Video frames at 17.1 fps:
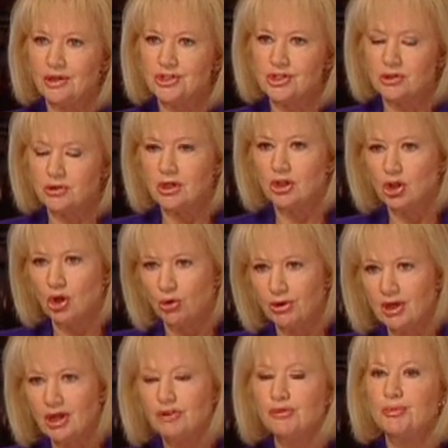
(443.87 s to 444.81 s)
It's still not
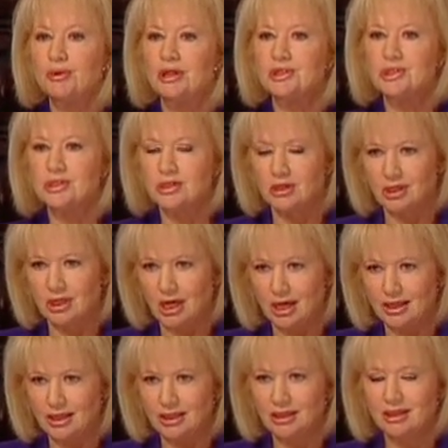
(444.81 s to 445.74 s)
low enough, but it's
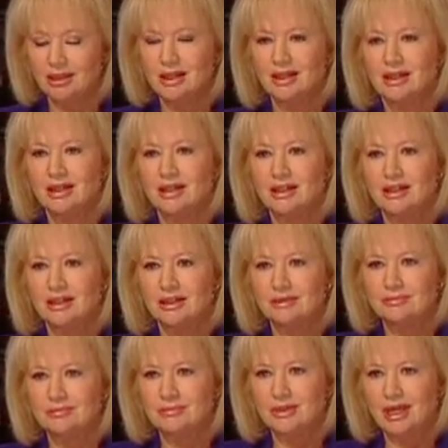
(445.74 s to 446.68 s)
declining.
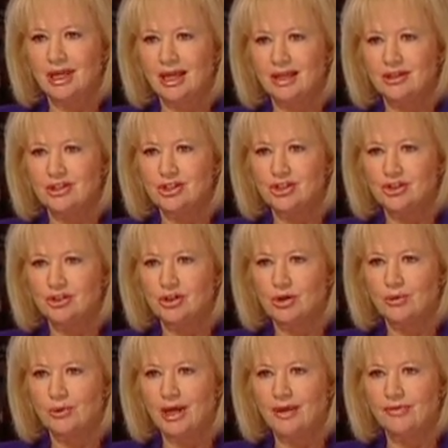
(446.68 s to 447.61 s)
Um, and you
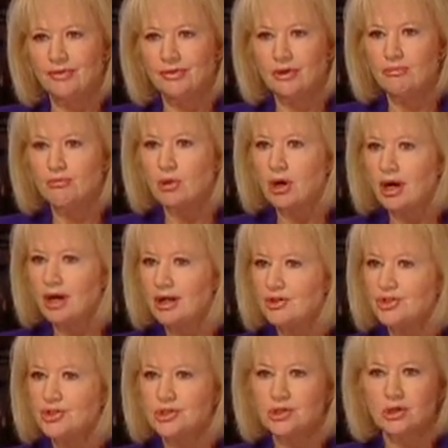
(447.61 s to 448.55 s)
know, and the
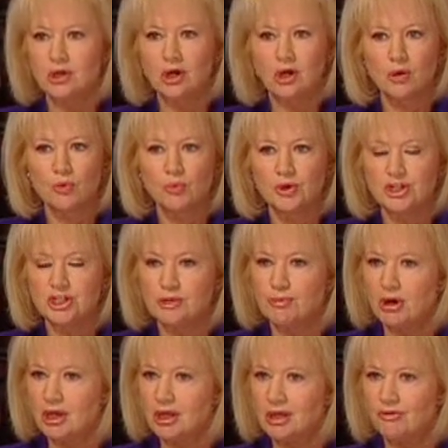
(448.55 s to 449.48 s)
markets are
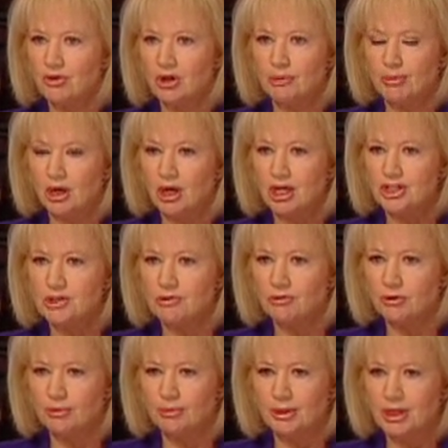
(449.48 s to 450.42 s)
responding very
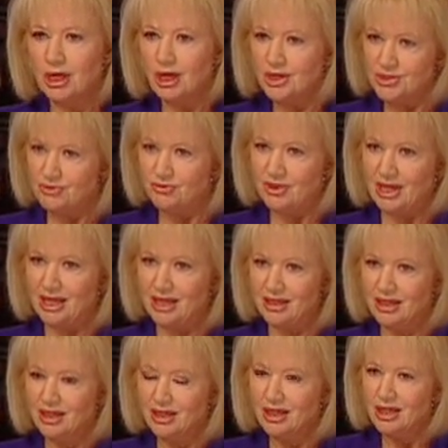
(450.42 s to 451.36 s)
positively because of
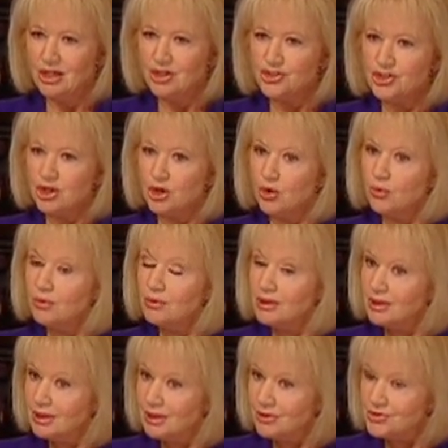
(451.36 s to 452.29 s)
that. So,
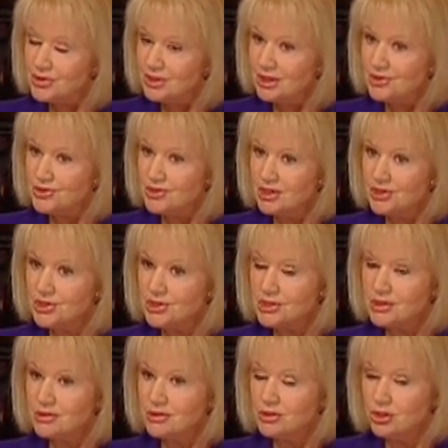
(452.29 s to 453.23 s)
is, is
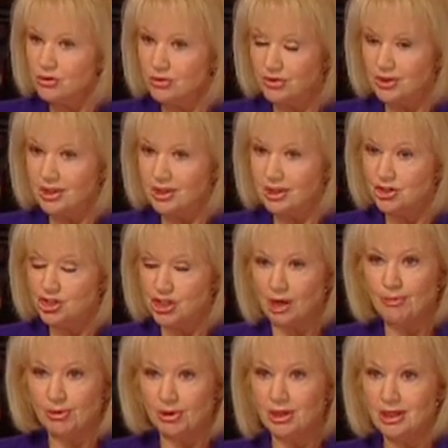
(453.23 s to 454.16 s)
this? Do you think in
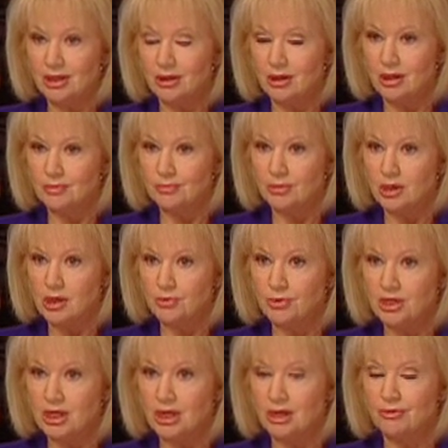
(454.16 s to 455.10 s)
jeopardy our, our
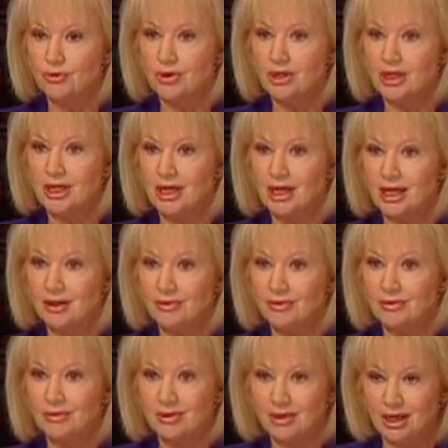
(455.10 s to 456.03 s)
recovery
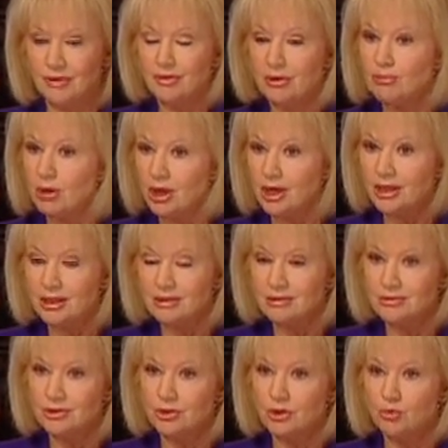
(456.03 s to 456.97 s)
and and the
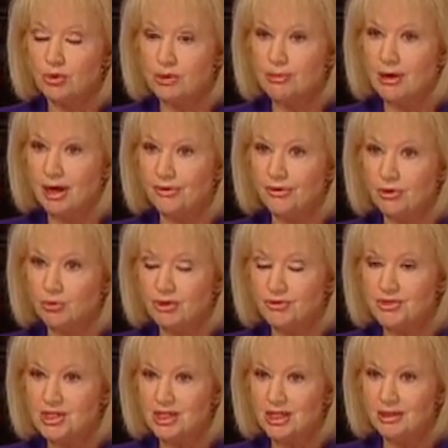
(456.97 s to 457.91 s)
market you know rebound that
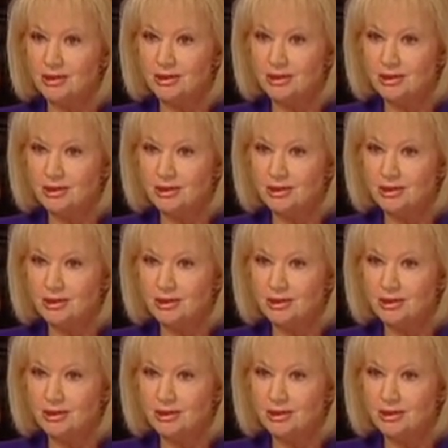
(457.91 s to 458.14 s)
we've seen?